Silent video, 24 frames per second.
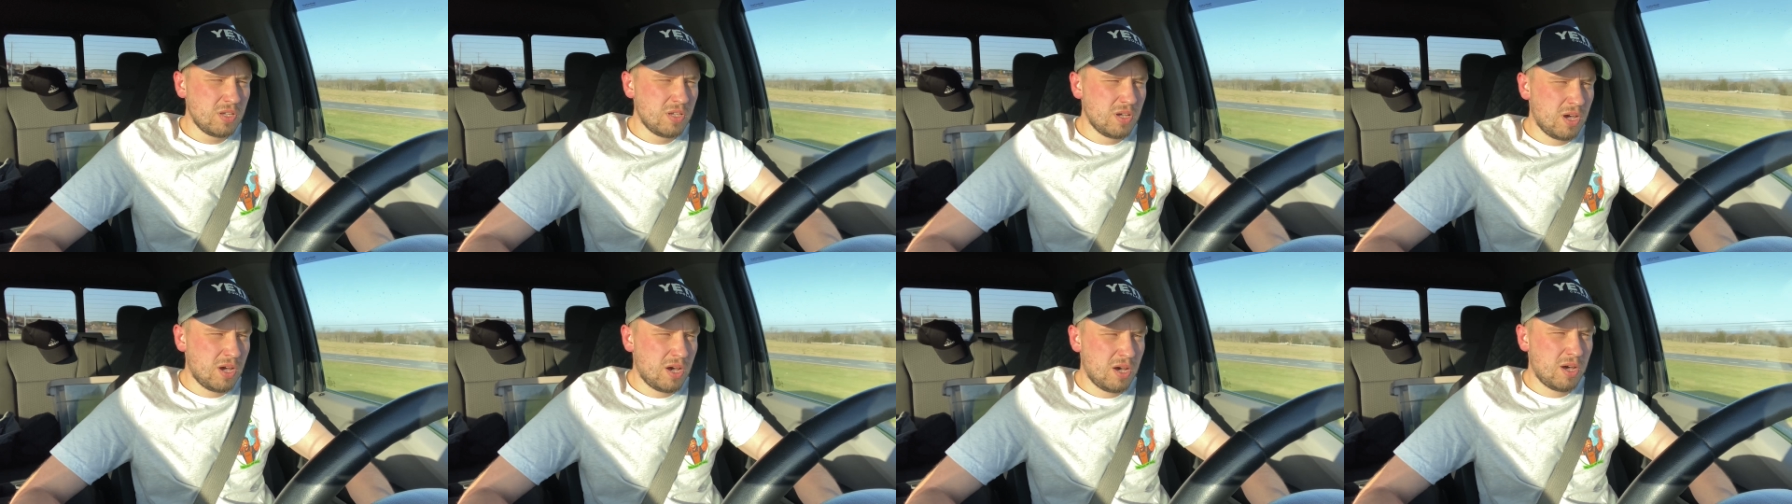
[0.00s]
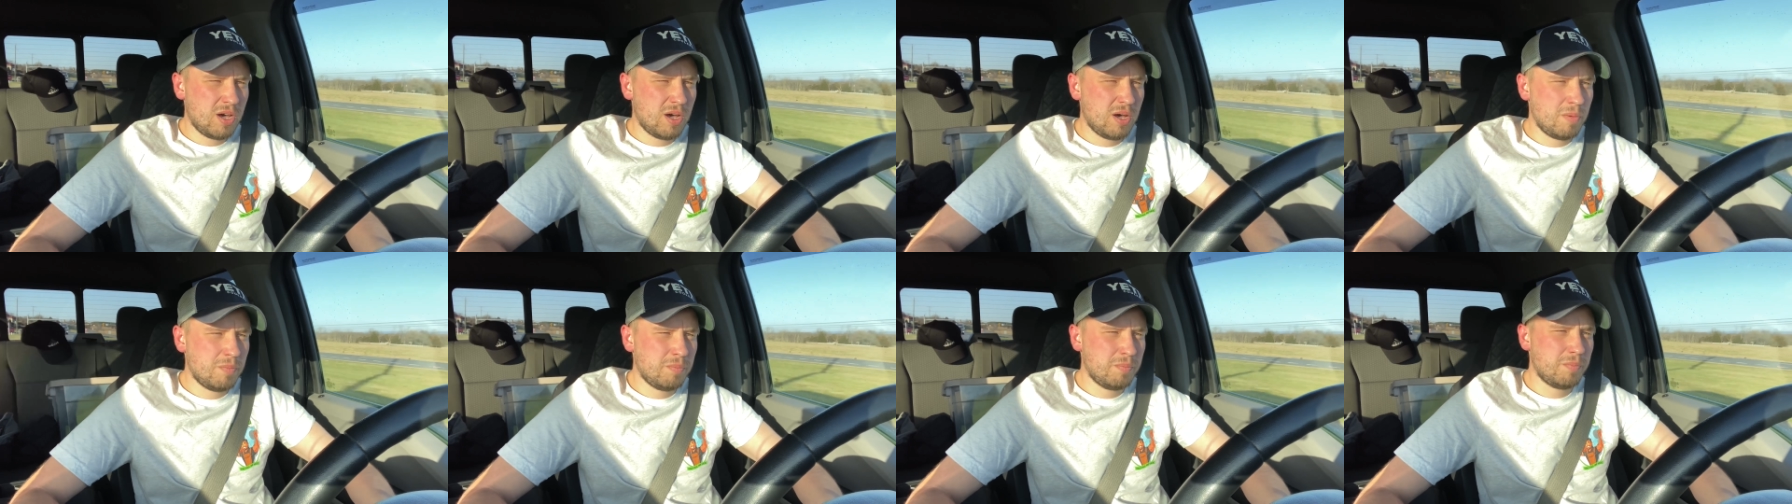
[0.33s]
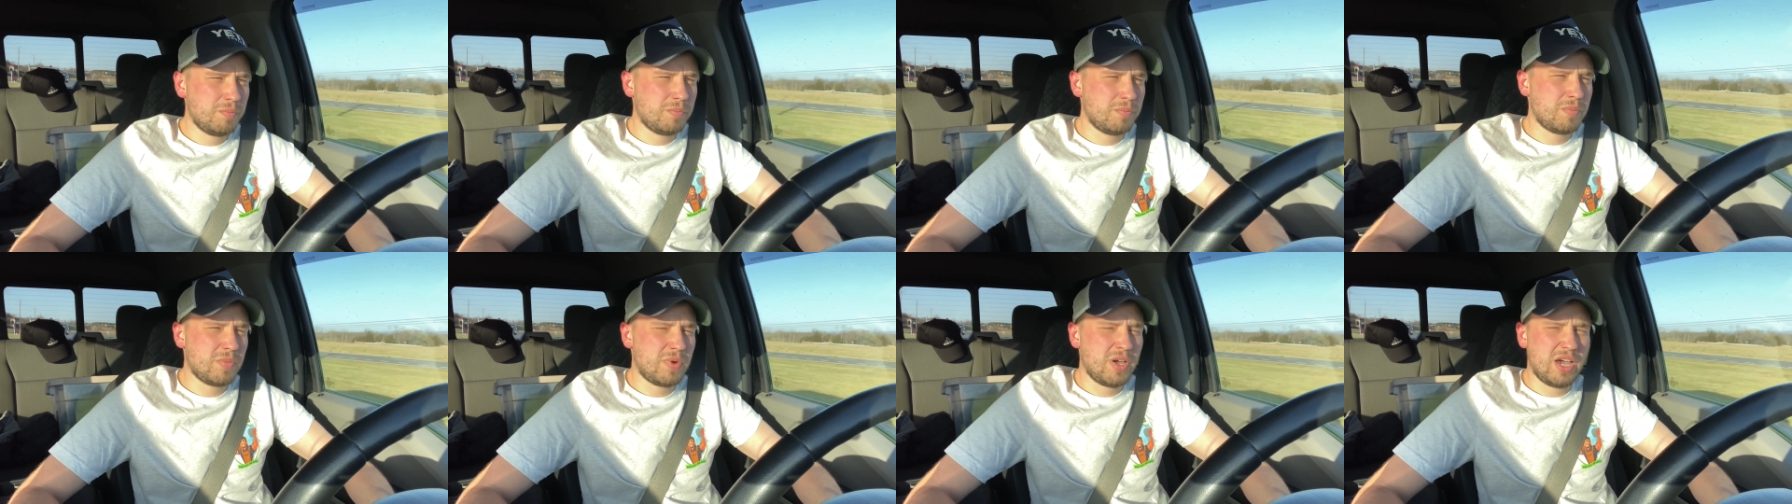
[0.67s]
Um,
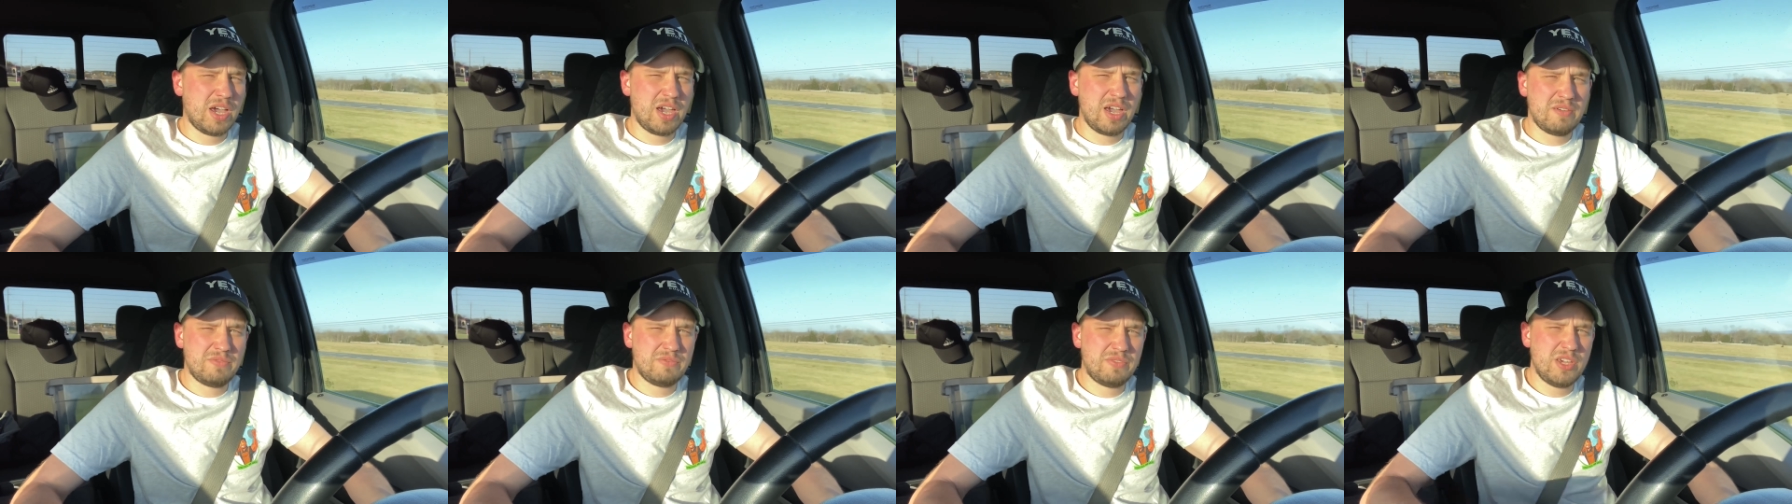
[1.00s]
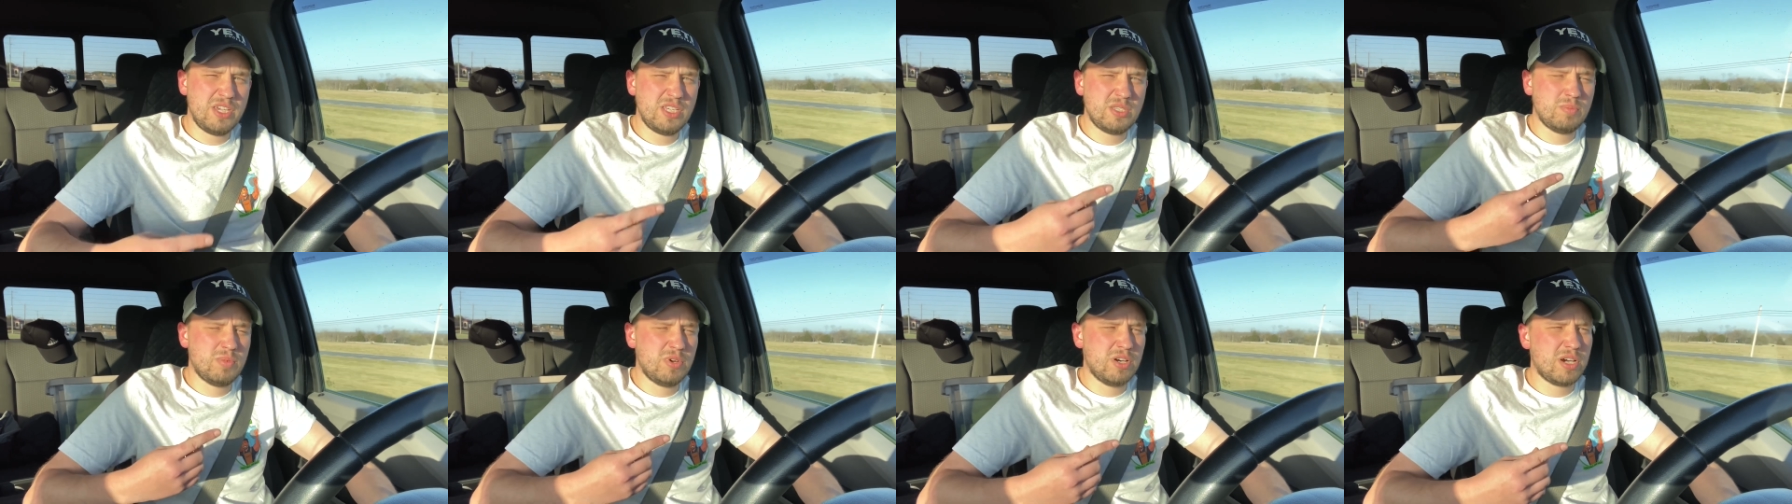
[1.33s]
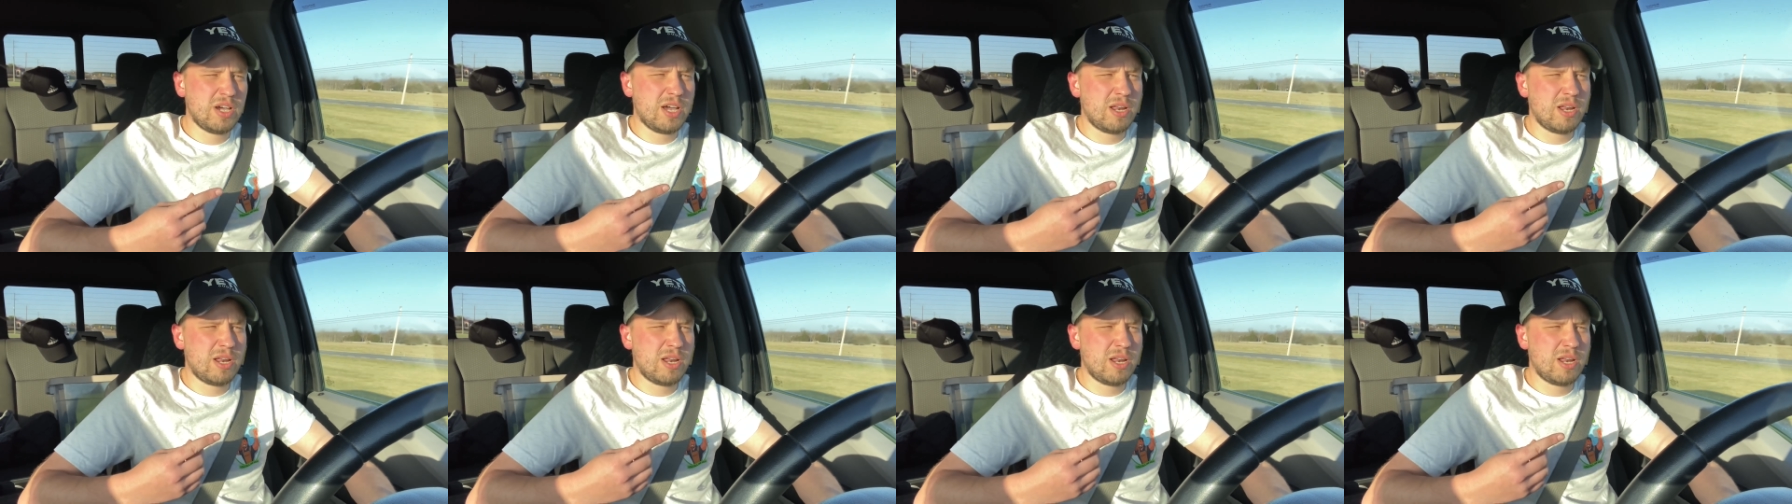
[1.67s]
I have Facebook.